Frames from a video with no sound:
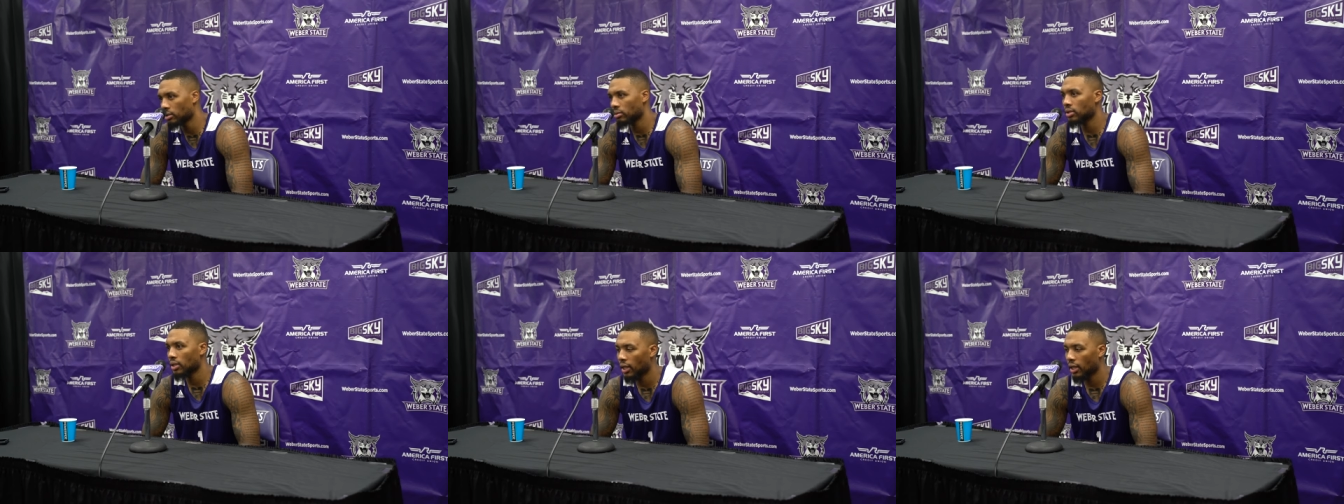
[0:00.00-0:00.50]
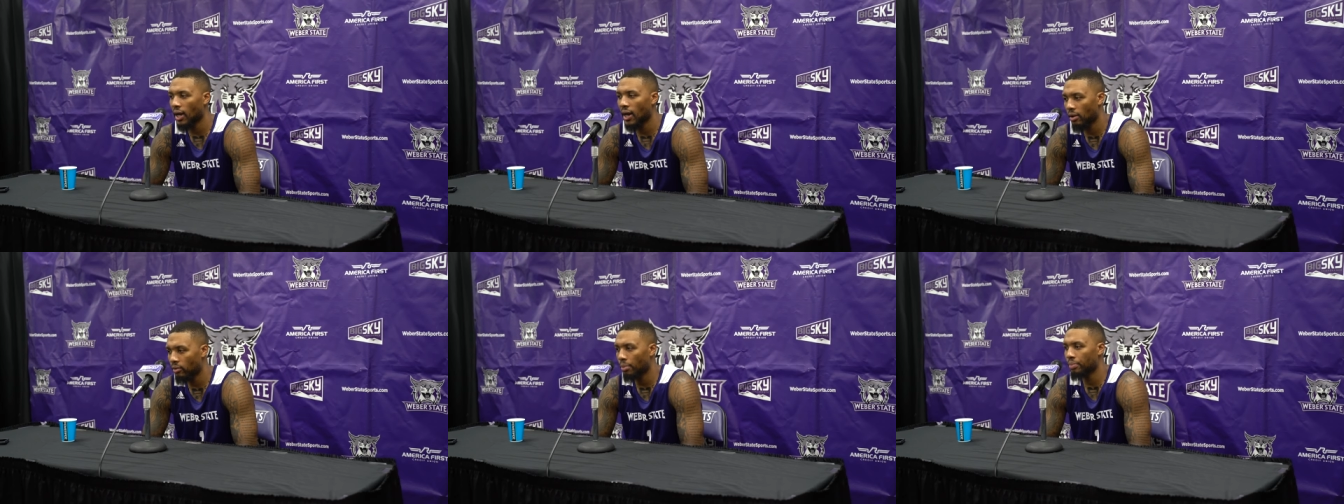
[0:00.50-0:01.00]
It was like
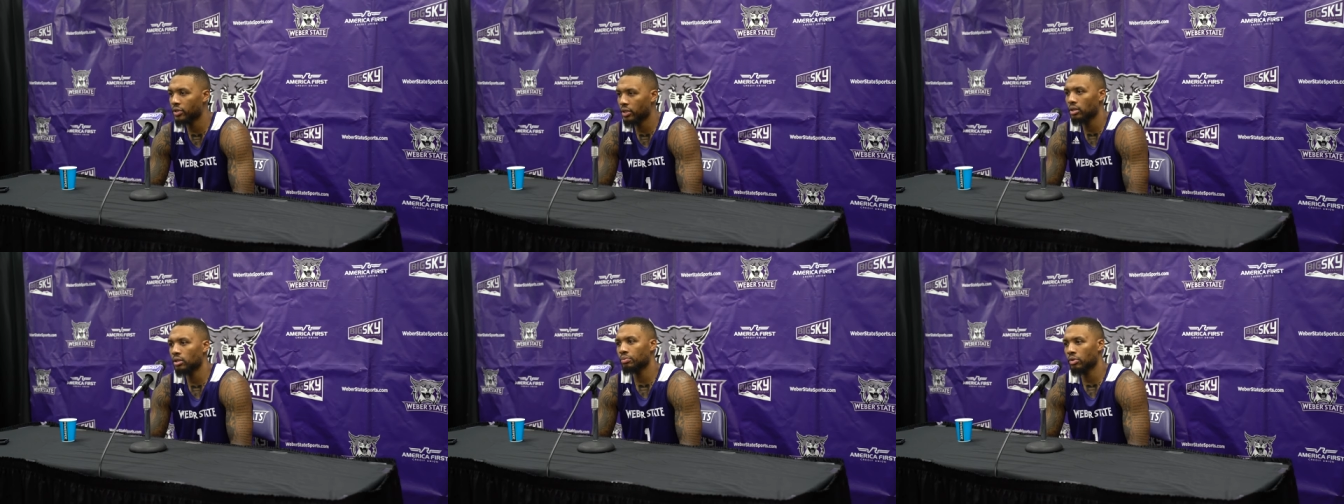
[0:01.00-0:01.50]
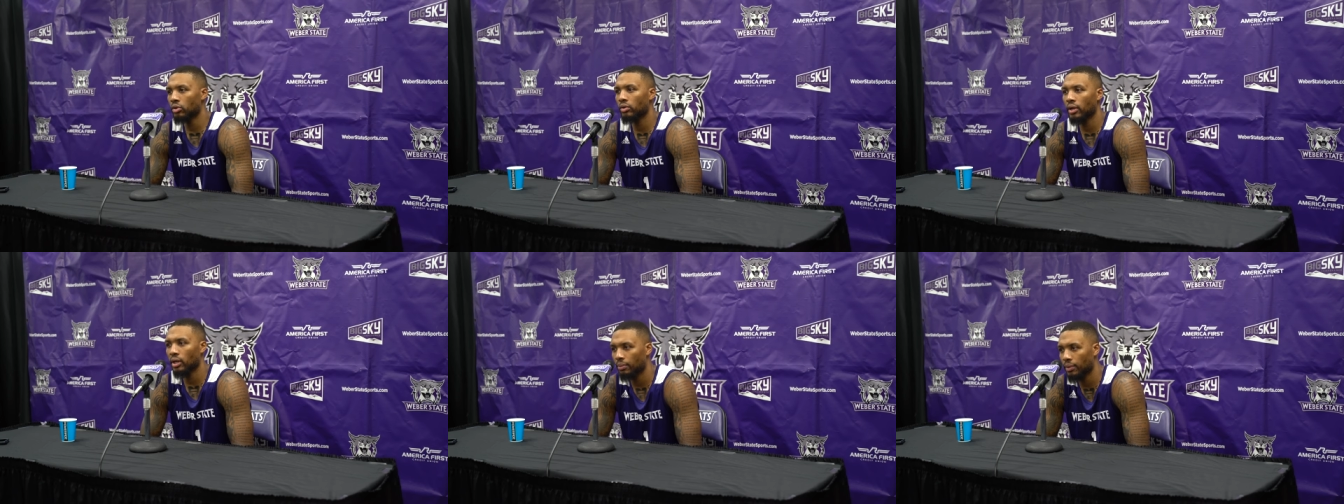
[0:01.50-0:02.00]
I represented the
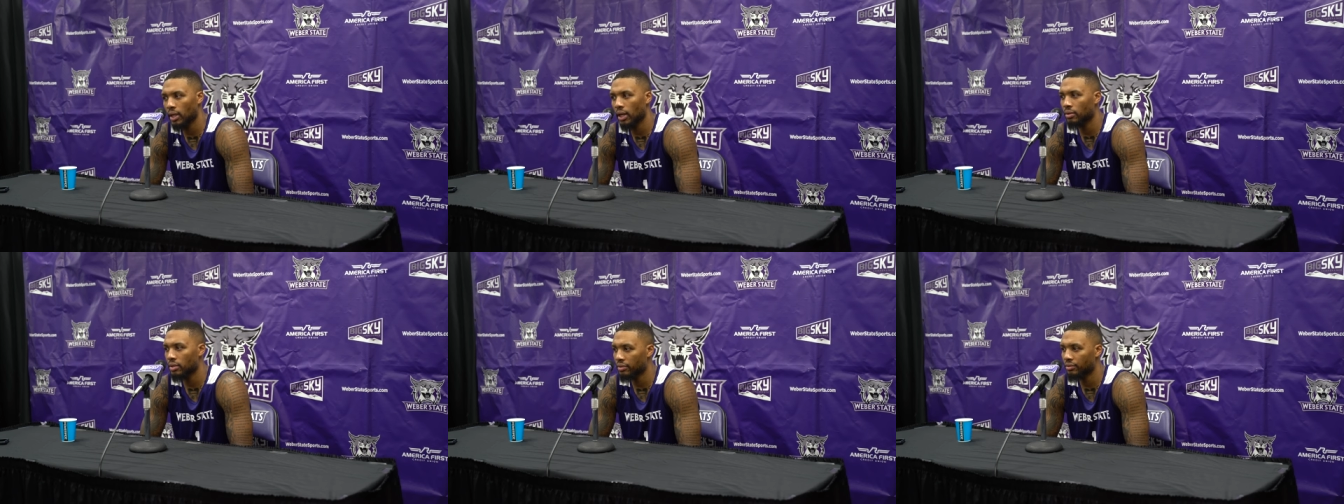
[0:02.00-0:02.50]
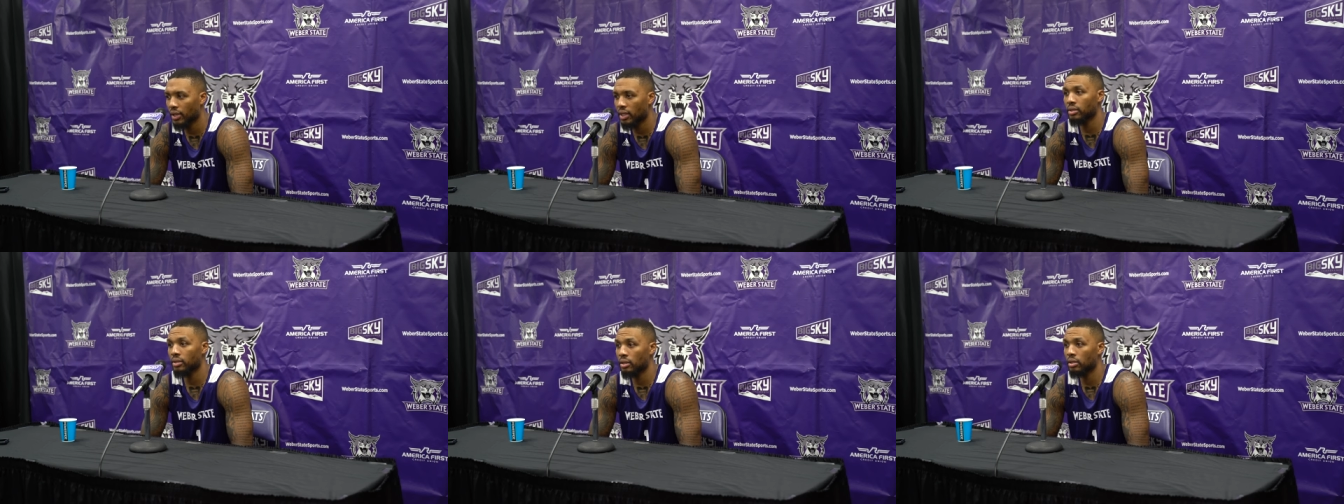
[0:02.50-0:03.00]
program, and I was
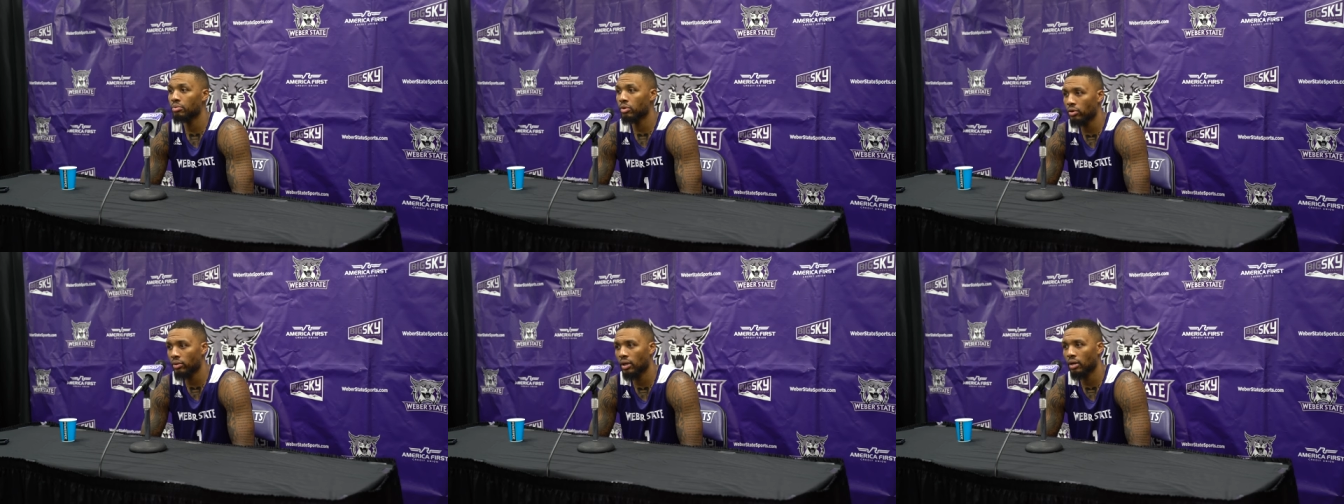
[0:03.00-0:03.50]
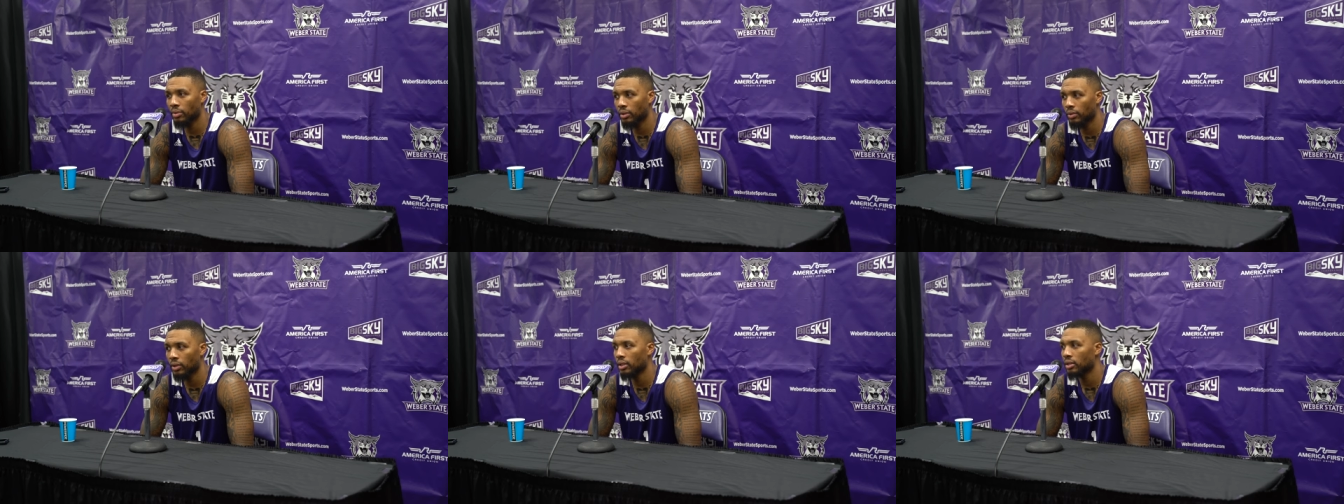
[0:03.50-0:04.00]
invested in the program
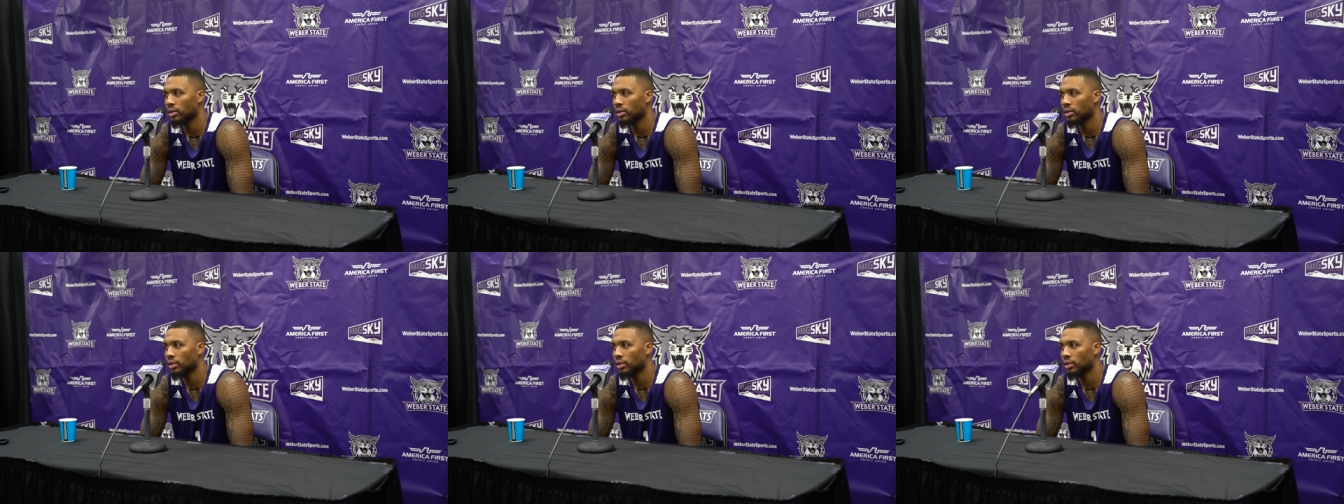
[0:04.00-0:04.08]
and what